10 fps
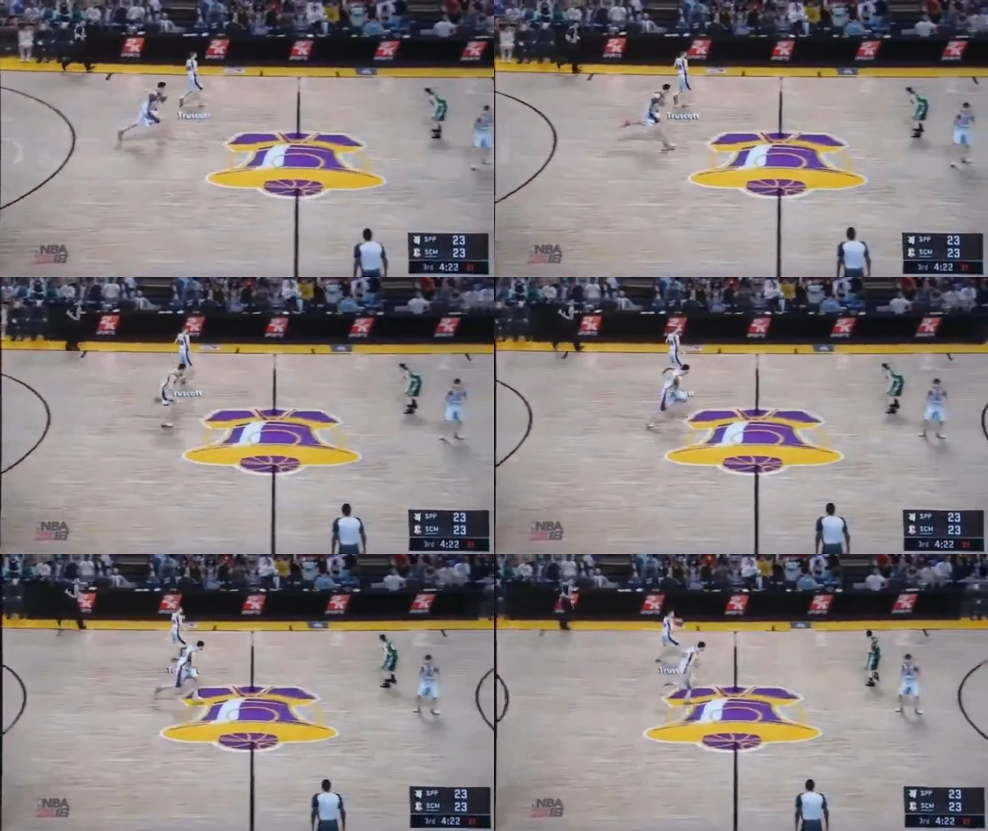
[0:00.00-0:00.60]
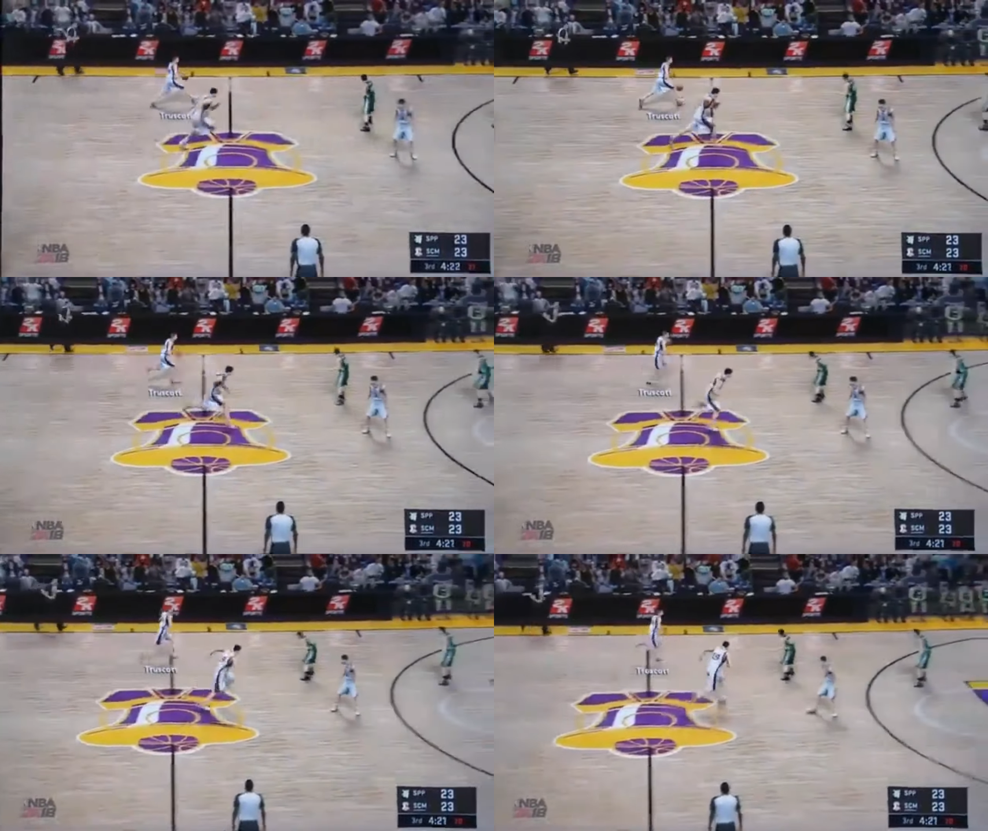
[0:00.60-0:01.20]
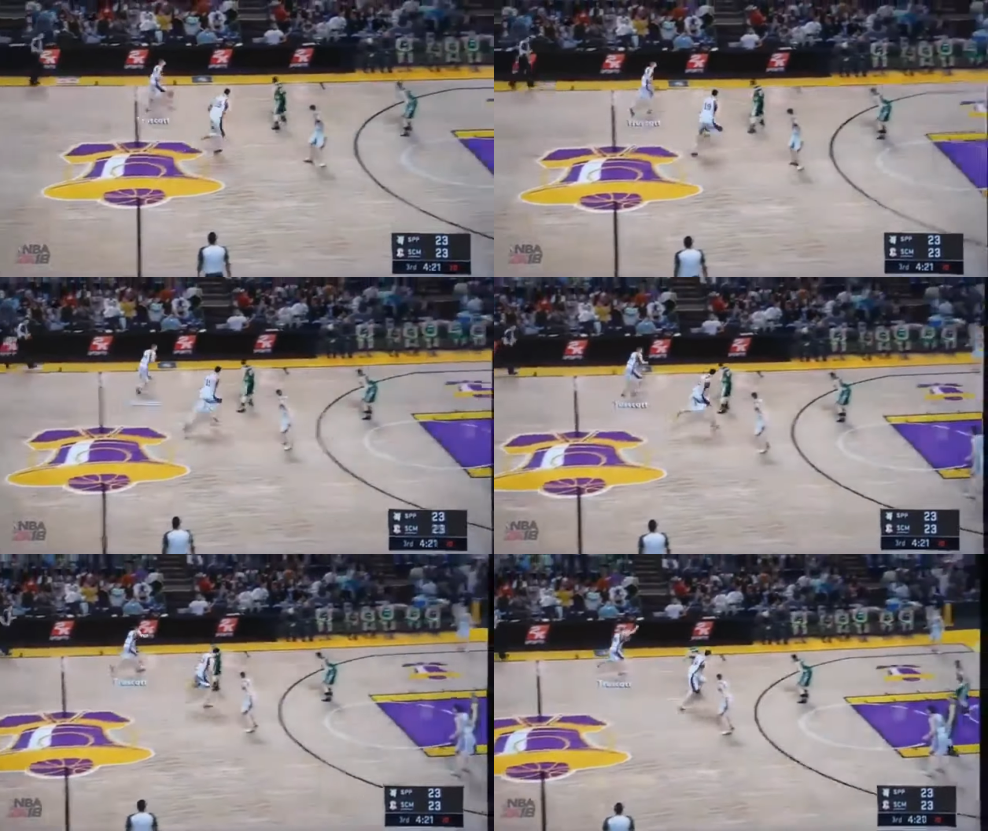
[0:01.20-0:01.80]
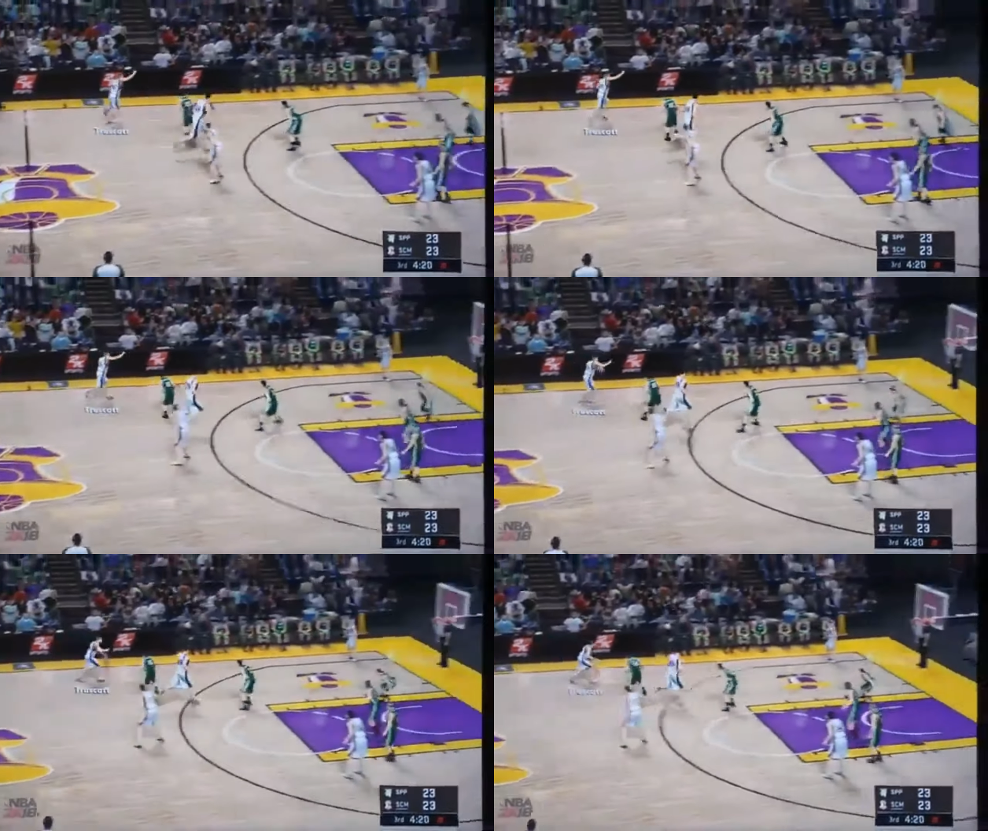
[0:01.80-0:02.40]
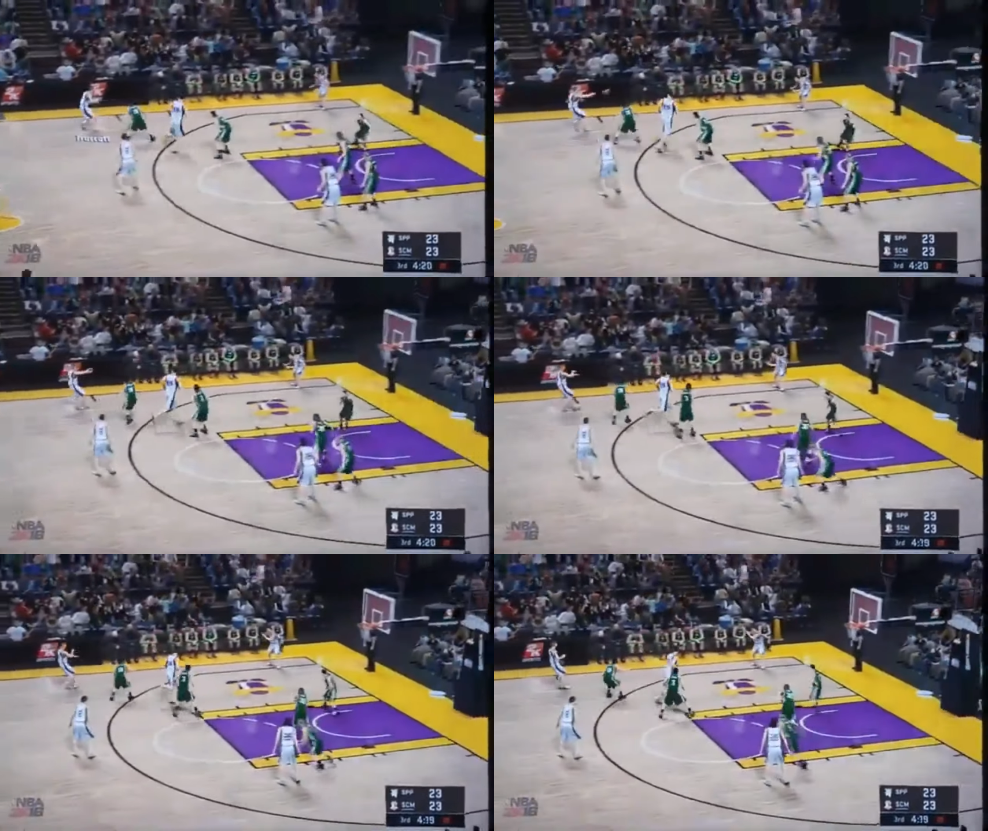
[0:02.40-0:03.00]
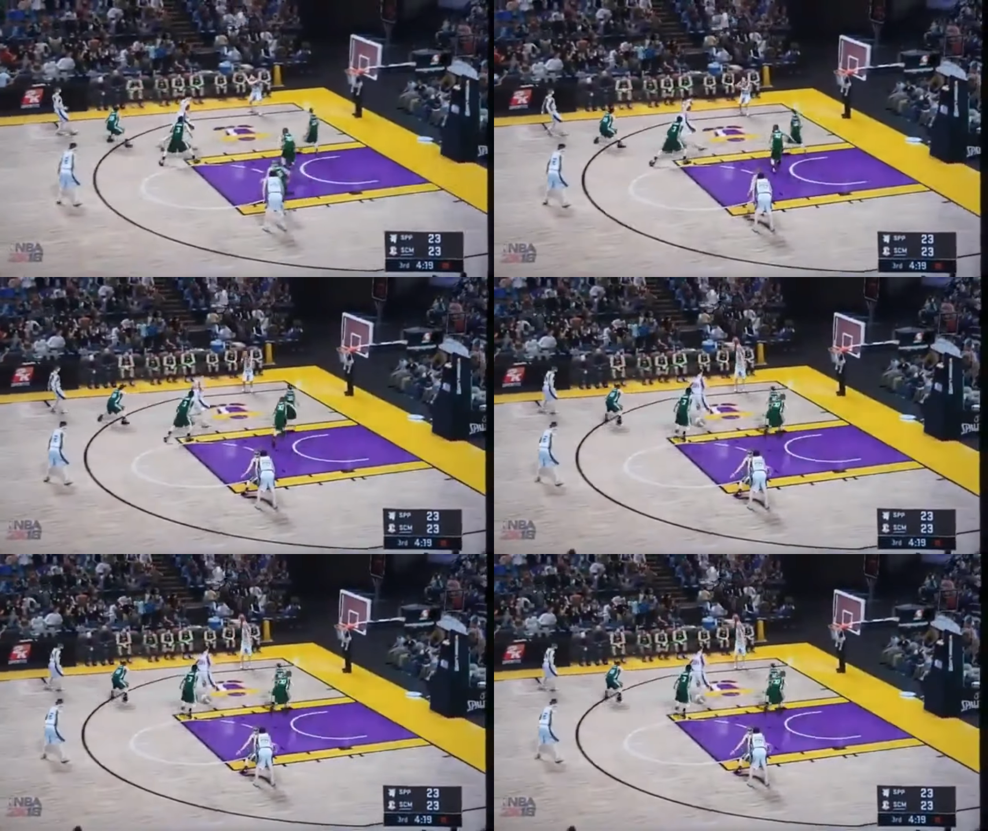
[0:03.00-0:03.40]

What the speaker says: [unreadable: no face in view]